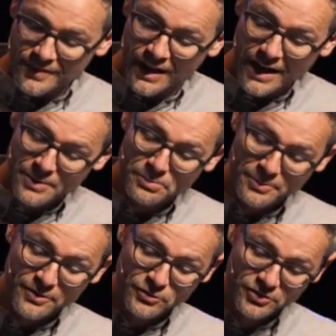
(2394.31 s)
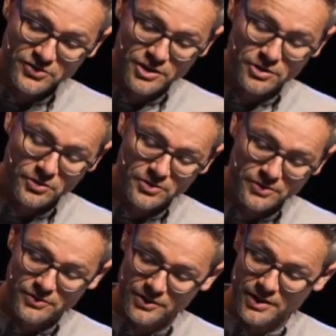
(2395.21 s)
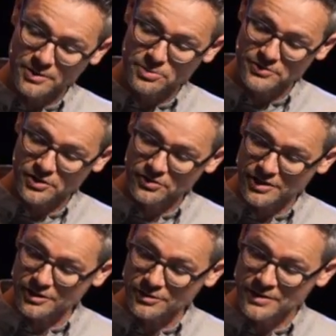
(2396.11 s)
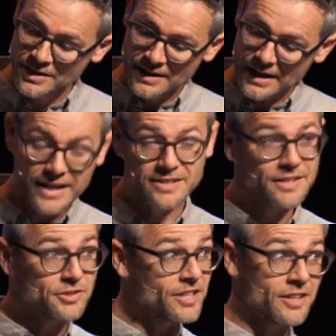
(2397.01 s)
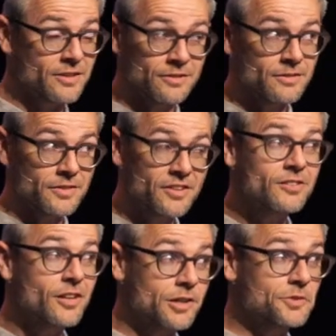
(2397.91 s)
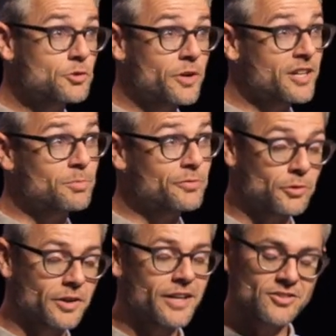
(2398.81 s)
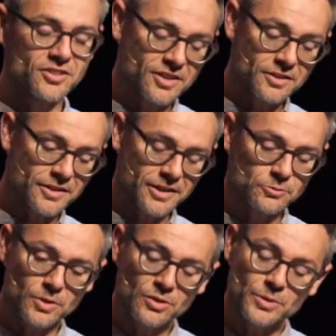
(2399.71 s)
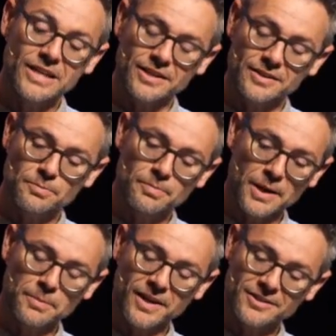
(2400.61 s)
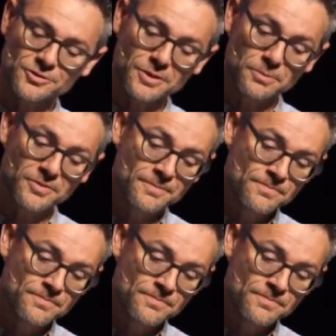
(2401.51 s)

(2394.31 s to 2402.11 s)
I remember my first year, it was a number of years ago, I had never done this long of a trek before. I had just done like weekend backpacking trips.